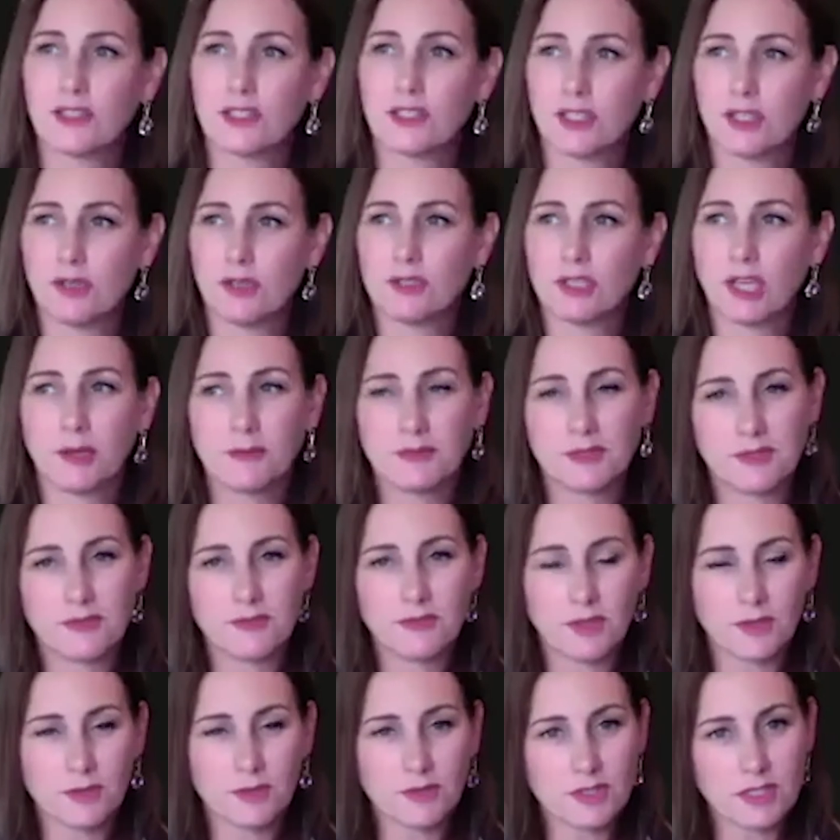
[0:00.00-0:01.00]
two types of
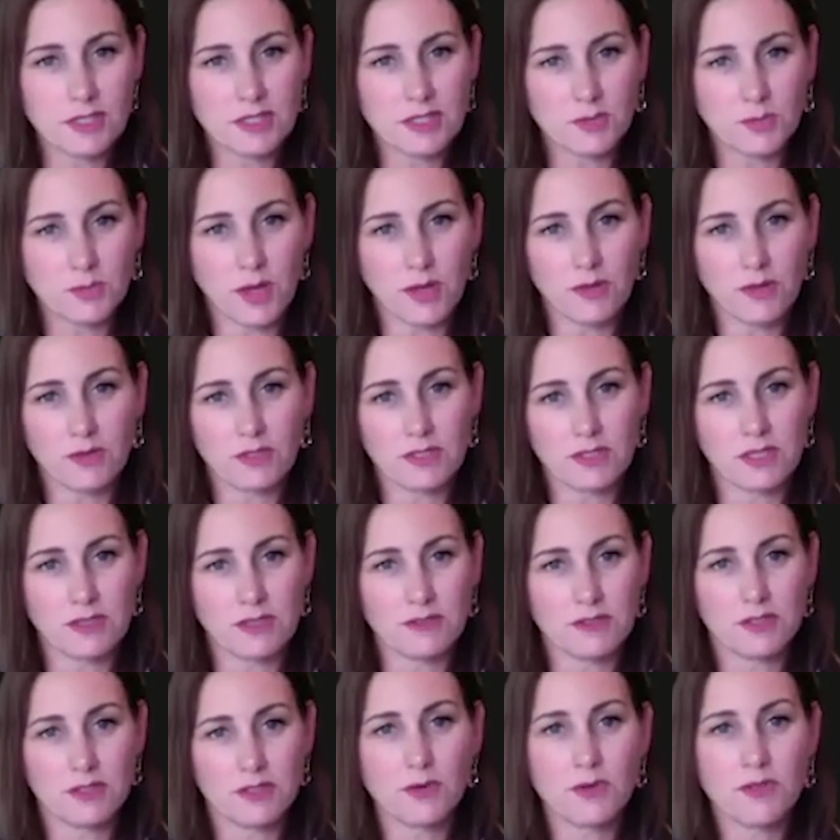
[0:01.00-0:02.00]
those as well.
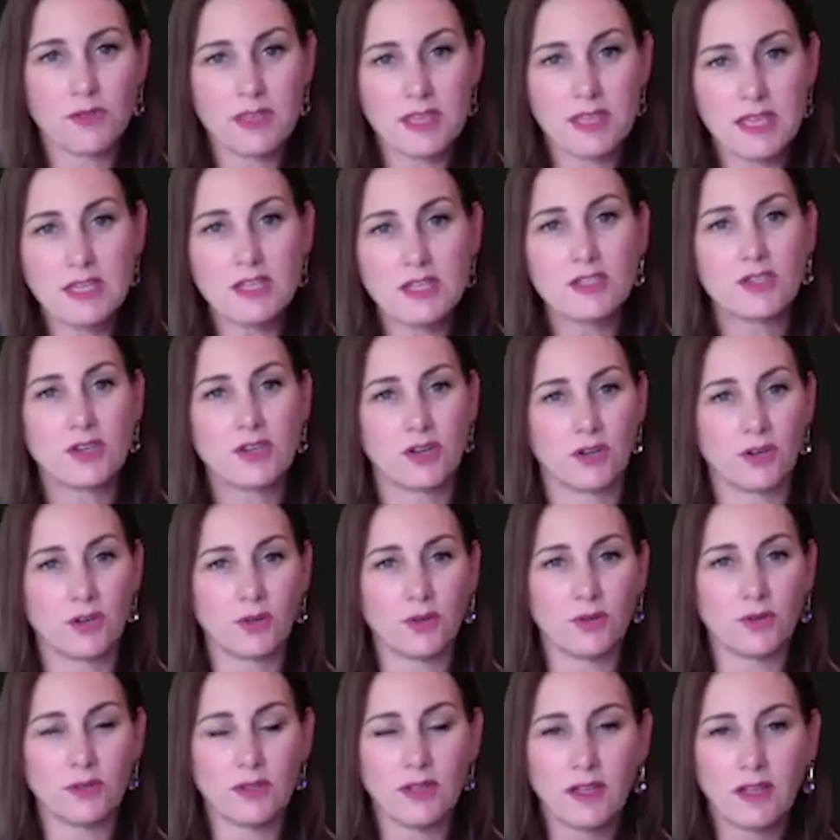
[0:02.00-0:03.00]
There's sort of the
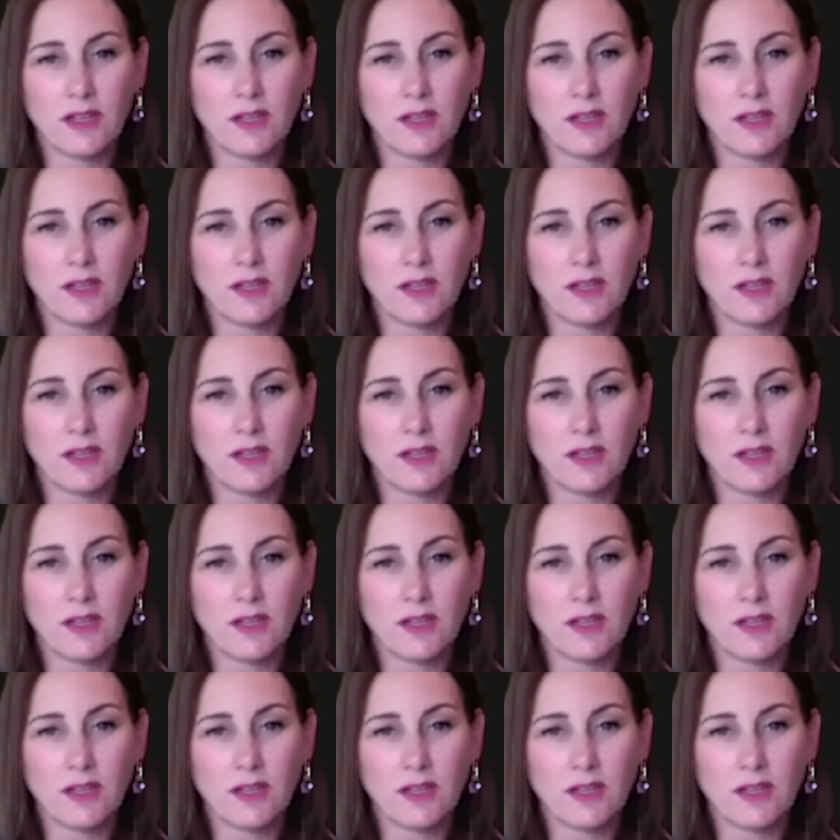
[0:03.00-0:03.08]
internal,